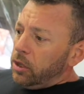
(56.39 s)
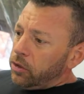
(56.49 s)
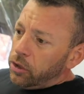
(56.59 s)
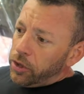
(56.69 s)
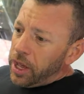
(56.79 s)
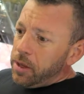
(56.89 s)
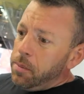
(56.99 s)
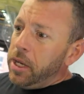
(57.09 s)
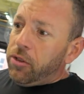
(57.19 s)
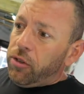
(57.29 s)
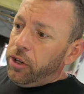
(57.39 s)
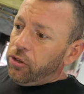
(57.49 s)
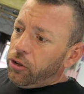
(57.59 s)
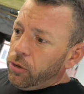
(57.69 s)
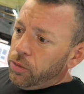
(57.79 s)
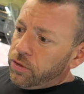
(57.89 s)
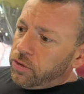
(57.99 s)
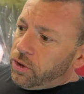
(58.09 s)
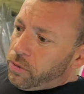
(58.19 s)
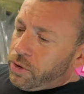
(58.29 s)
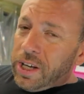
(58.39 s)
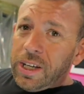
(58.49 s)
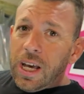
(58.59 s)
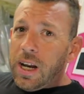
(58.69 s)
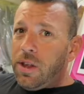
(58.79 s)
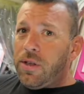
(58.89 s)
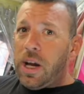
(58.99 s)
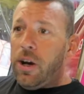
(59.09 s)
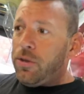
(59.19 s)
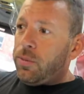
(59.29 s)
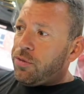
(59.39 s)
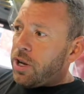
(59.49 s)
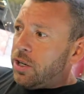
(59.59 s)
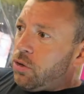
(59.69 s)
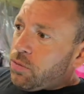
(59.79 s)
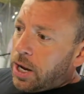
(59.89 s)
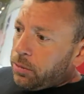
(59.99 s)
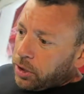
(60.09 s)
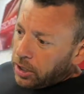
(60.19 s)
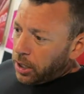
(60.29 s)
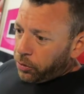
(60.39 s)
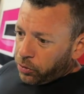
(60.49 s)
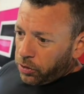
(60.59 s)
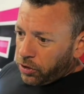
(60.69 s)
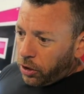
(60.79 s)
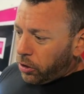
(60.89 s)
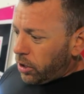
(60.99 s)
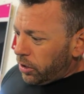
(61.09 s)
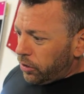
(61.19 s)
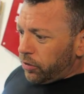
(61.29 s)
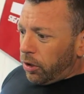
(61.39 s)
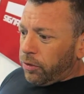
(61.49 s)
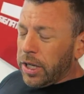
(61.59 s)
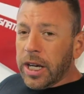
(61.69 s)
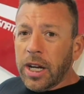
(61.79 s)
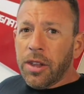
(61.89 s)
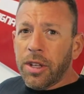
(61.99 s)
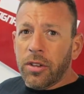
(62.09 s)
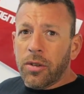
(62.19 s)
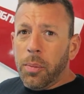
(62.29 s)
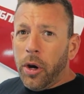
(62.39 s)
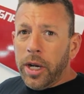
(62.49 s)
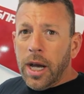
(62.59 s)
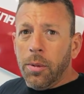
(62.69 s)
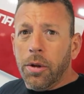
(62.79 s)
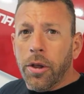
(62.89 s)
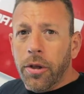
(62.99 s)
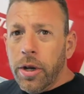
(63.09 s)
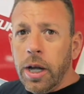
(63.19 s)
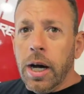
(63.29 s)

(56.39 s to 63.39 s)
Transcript: So they're the major issues. There's not really anything else. I'm trying to look around it now as we're talking. There's not really anything to point out other than